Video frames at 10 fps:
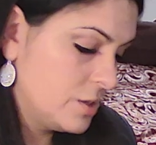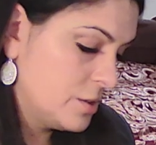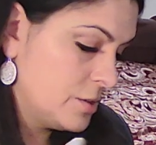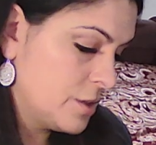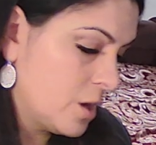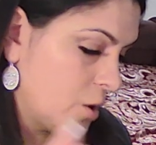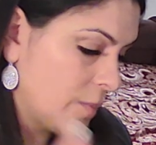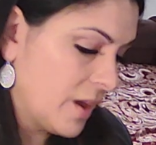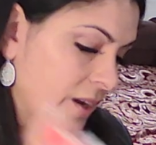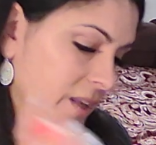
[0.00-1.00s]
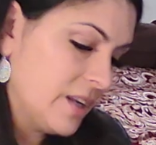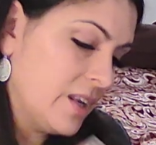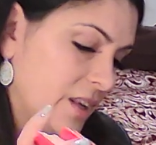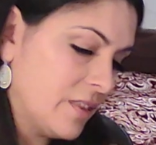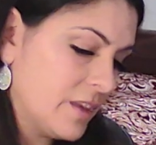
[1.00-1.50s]
So I'm not getting
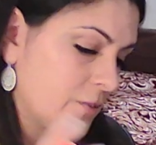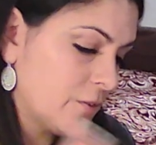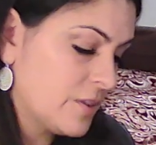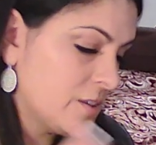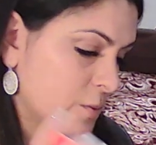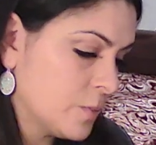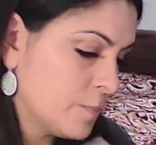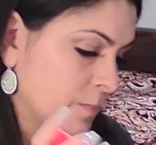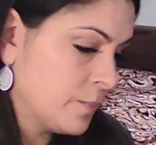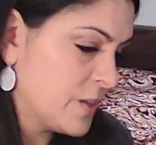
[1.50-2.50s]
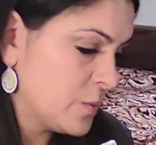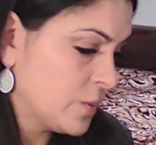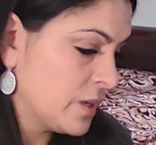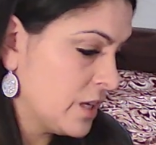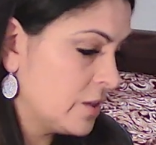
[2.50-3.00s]
anything for this
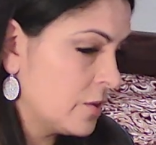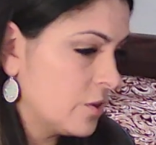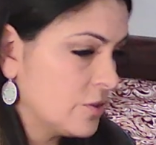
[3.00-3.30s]
one either.